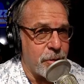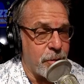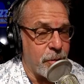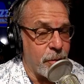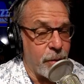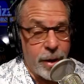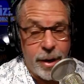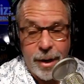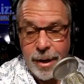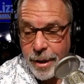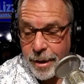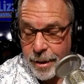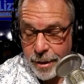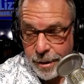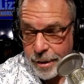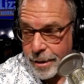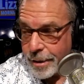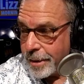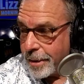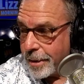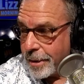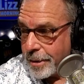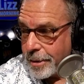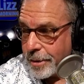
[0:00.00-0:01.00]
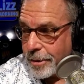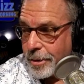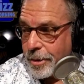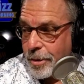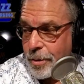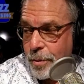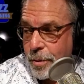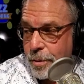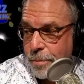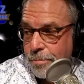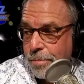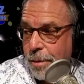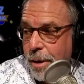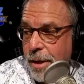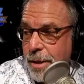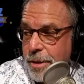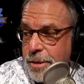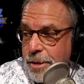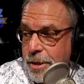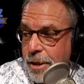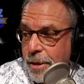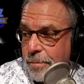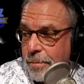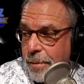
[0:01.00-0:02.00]
Craig, you are
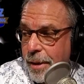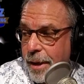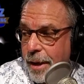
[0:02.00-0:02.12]
bossing it,